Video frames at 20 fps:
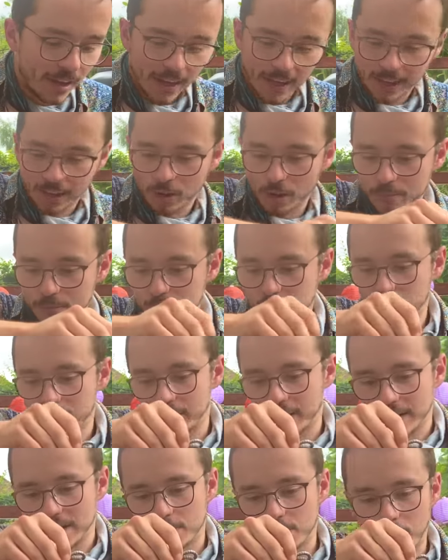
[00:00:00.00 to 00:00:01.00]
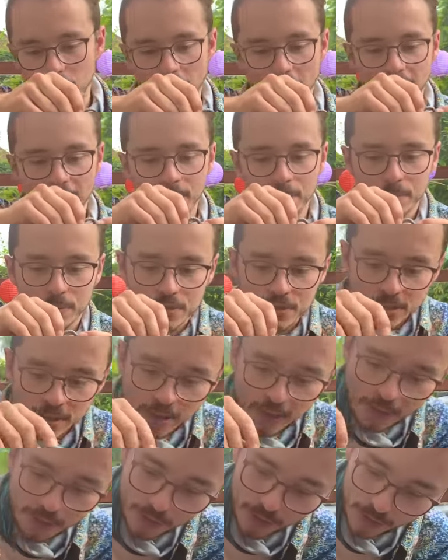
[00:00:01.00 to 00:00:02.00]
It comes with these pipes
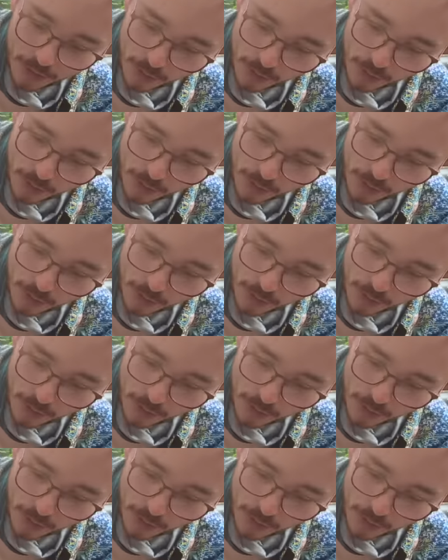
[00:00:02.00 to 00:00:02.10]
that